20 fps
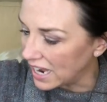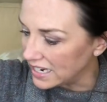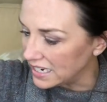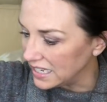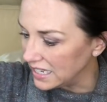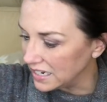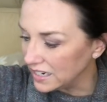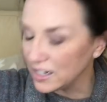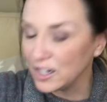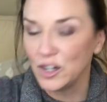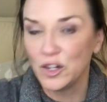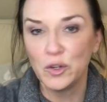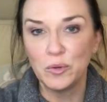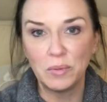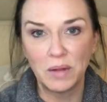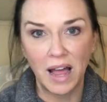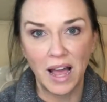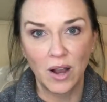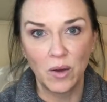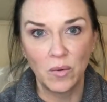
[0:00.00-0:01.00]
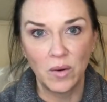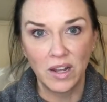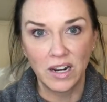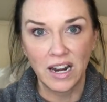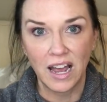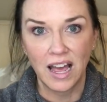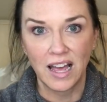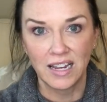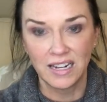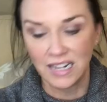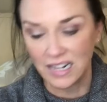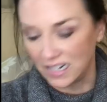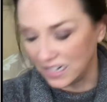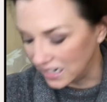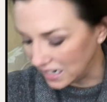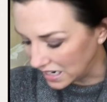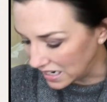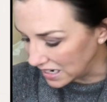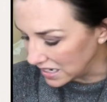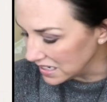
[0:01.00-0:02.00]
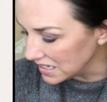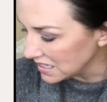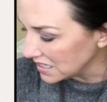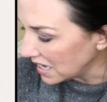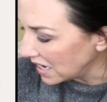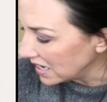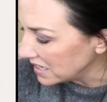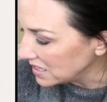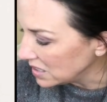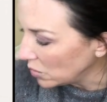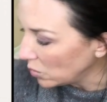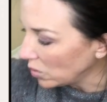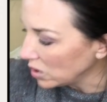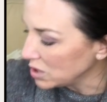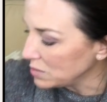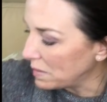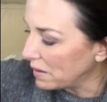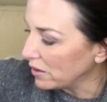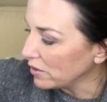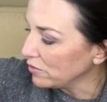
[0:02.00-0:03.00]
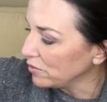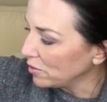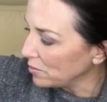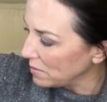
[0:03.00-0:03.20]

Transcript: I needed a new black one. I needed it in a size that worked better for